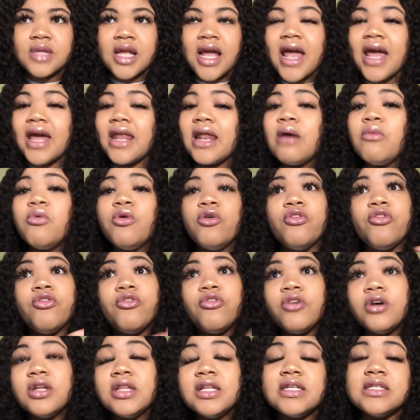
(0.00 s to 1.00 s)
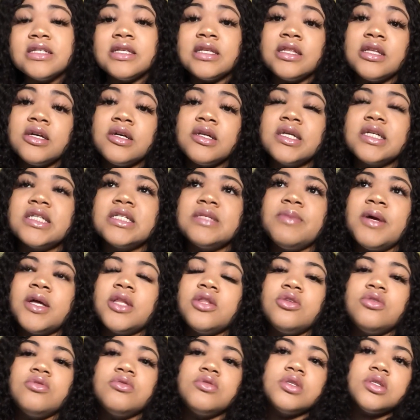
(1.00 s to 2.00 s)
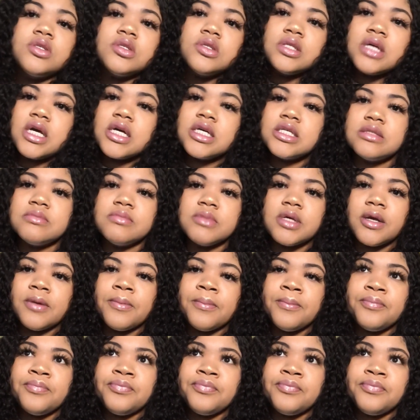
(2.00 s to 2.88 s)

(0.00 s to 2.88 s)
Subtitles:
And I will fully sit there and expect you to text me.